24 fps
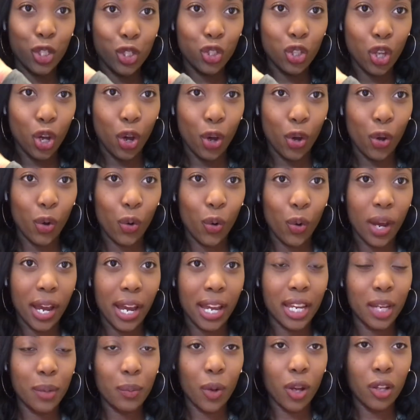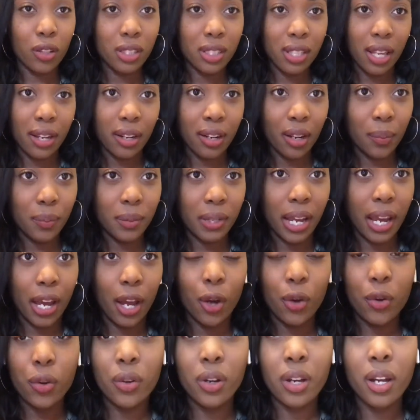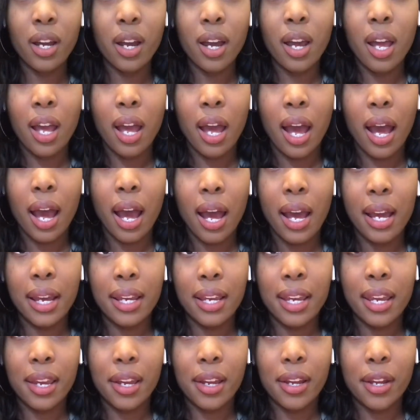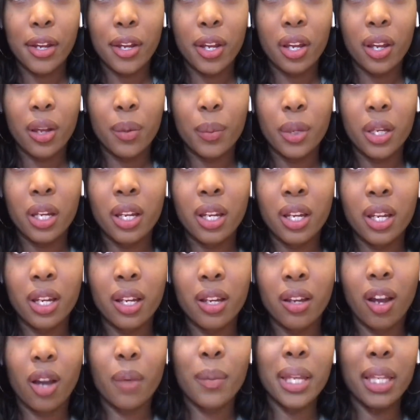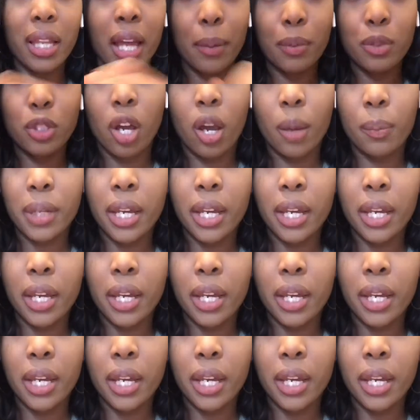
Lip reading: so I am all set up now. I am on my laptop